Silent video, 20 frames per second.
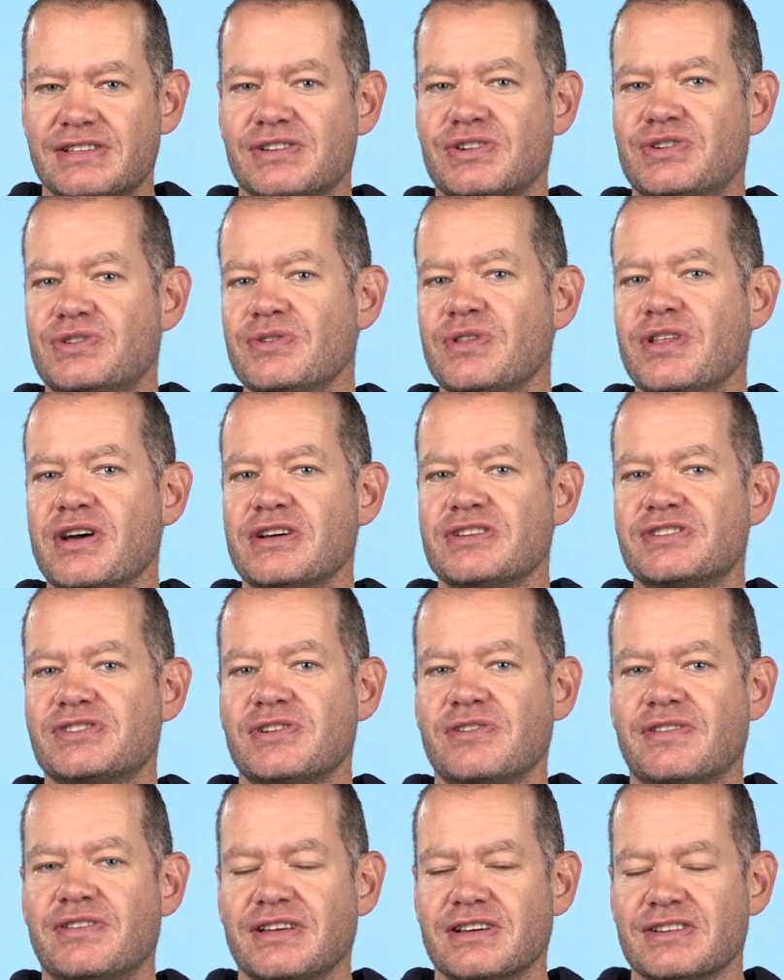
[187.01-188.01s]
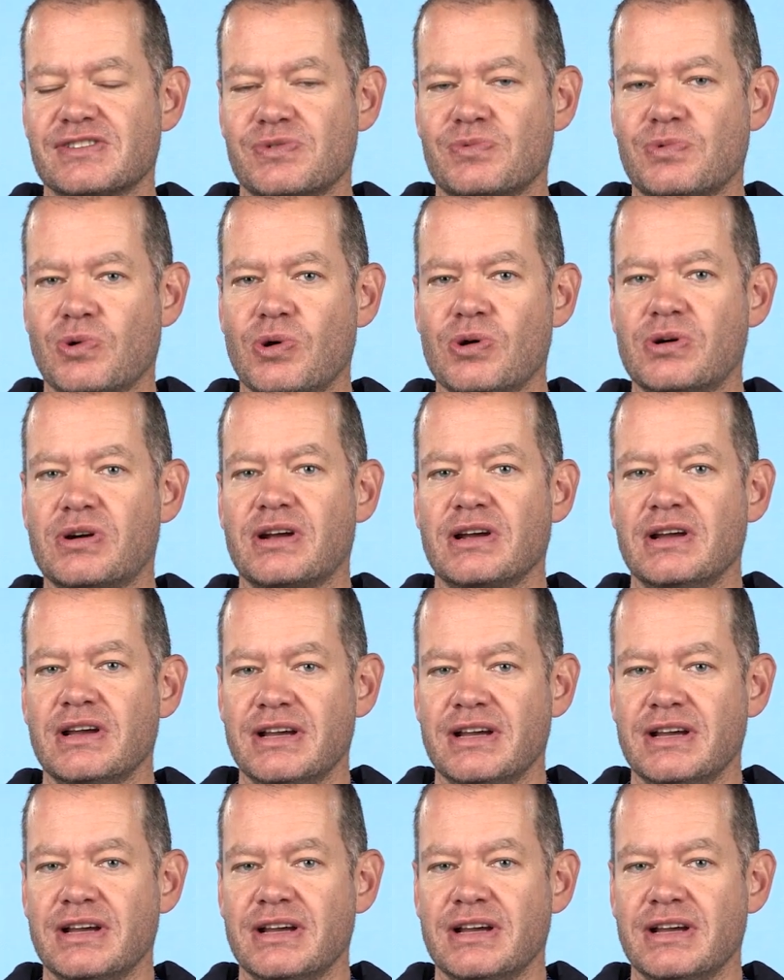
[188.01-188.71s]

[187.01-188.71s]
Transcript: So do those two things: walk,